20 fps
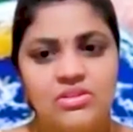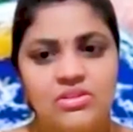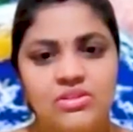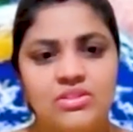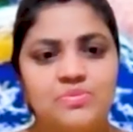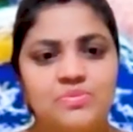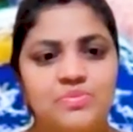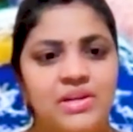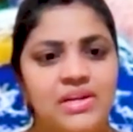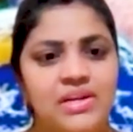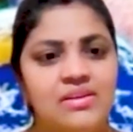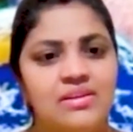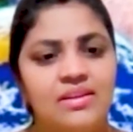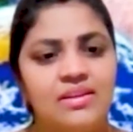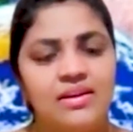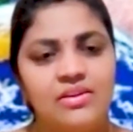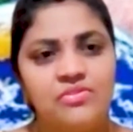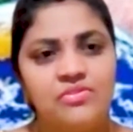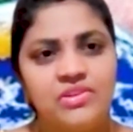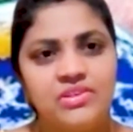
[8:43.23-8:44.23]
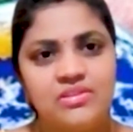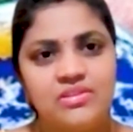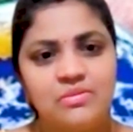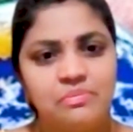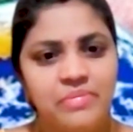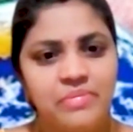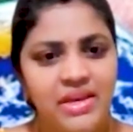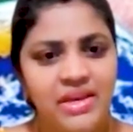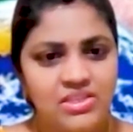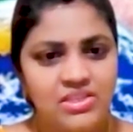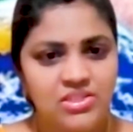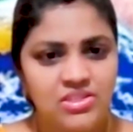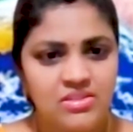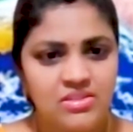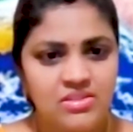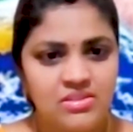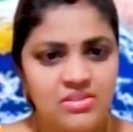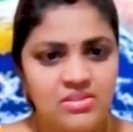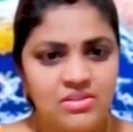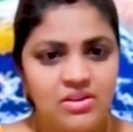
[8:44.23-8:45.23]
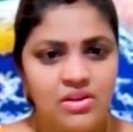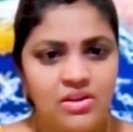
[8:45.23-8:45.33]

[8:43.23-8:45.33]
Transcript: to spread love and compassion,